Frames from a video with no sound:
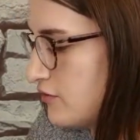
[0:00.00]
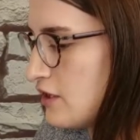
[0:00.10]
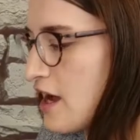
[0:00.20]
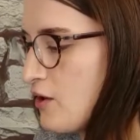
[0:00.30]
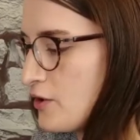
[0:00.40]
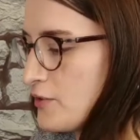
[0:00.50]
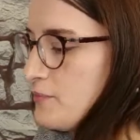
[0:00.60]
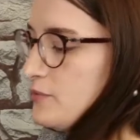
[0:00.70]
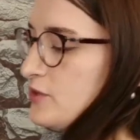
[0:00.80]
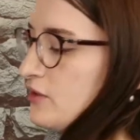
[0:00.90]
flour.
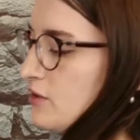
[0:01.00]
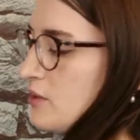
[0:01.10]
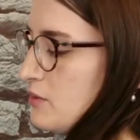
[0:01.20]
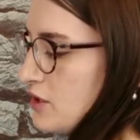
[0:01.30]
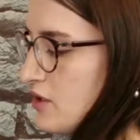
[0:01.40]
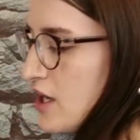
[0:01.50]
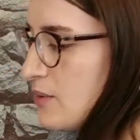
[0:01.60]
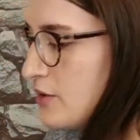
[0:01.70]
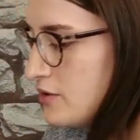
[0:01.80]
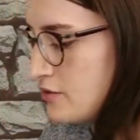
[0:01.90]
So let me grab